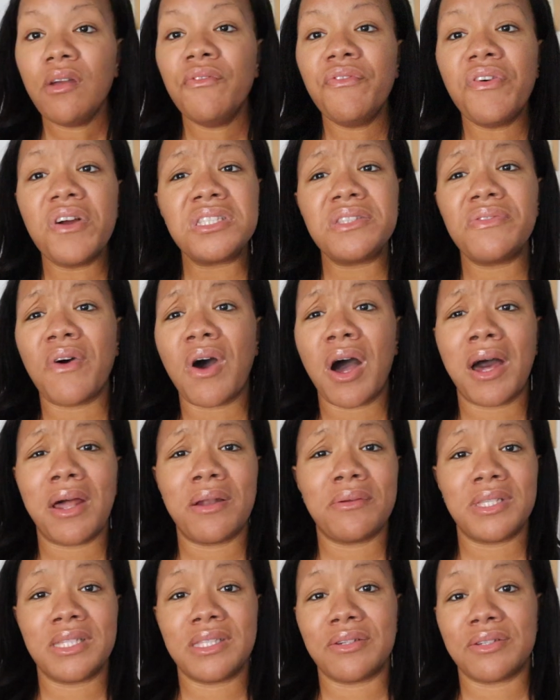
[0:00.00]
First of all, I
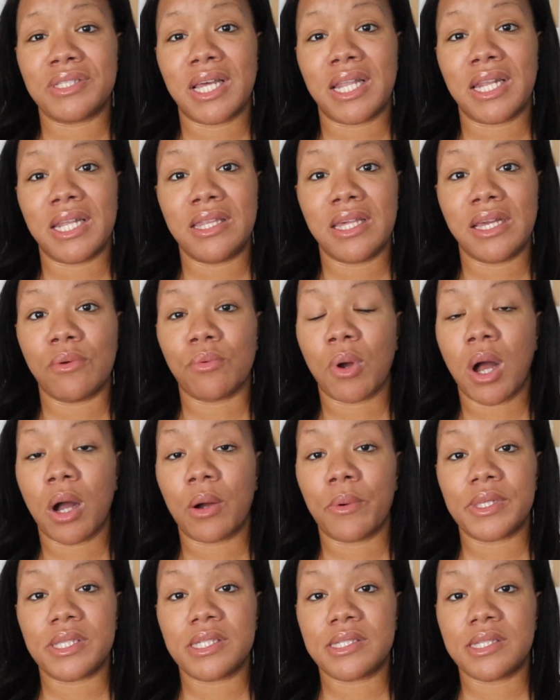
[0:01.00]
don't think there's anything
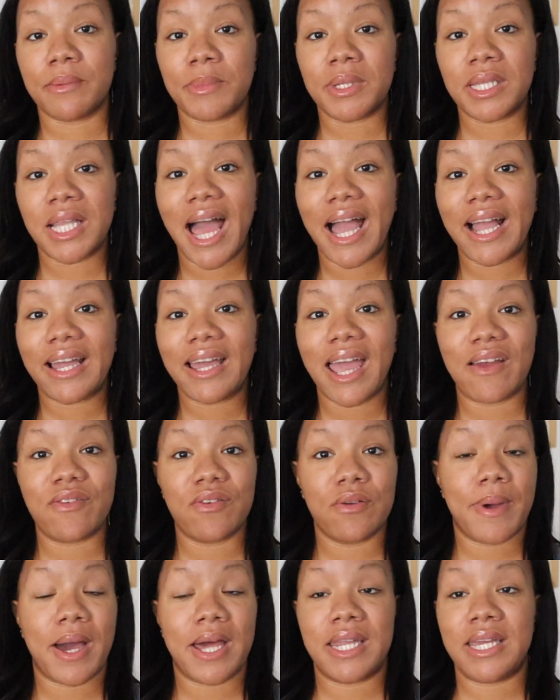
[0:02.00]
wrong with Similac.
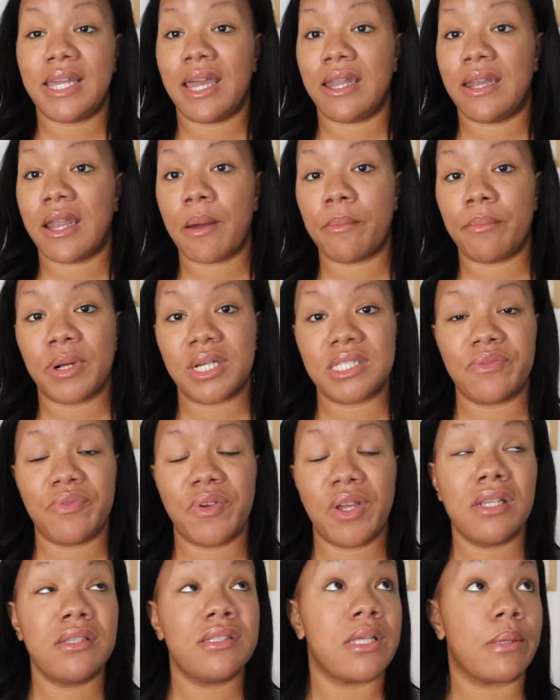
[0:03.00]
Everybody cannot
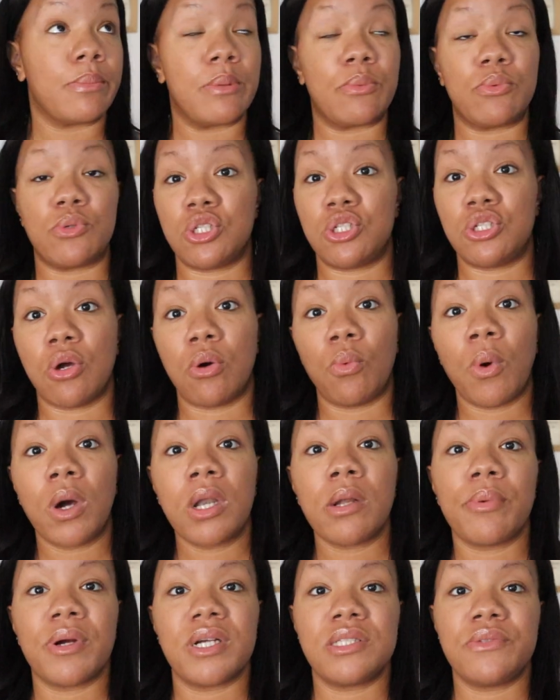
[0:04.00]
breastfeed. Some people just don't
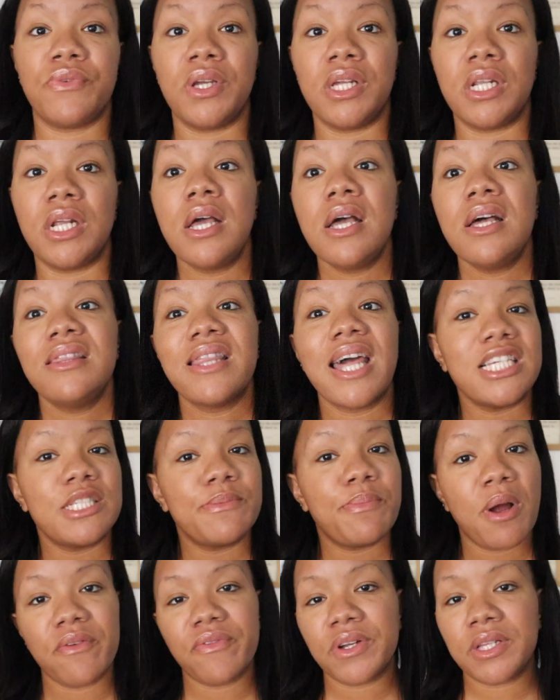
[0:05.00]
want to breastfeed. That
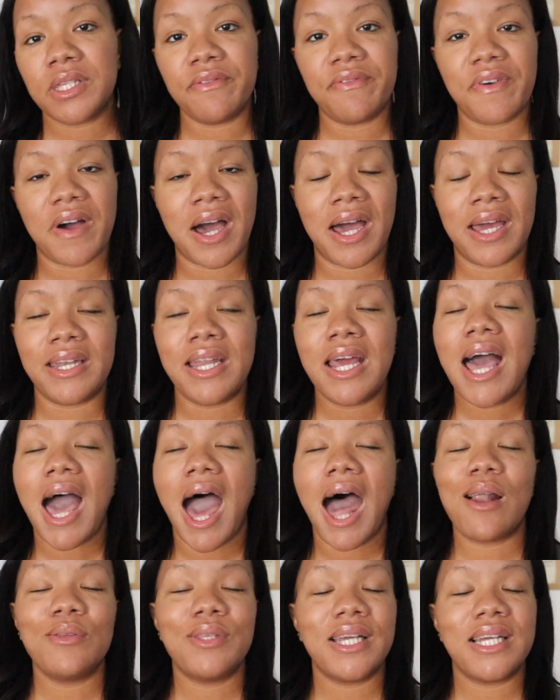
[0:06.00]
is perfectly fine.
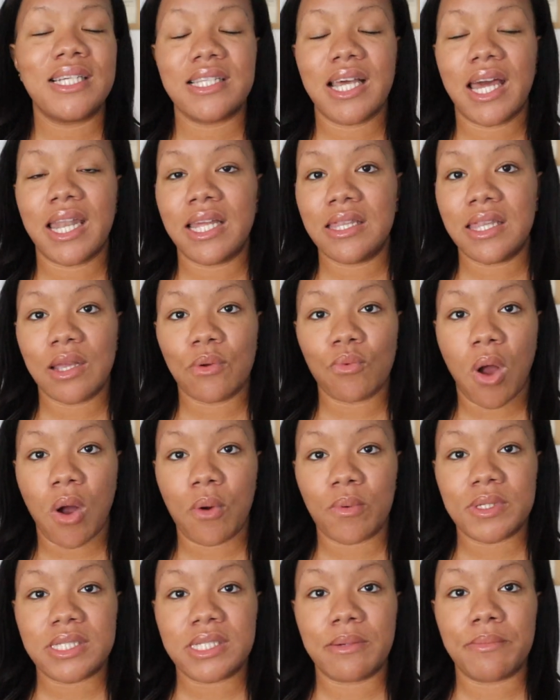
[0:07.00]
I don't think there's anything
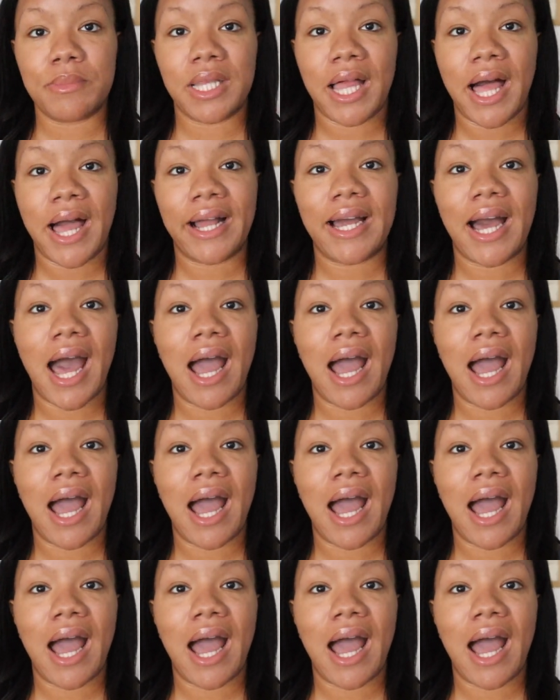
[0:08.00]
wrong with Similac.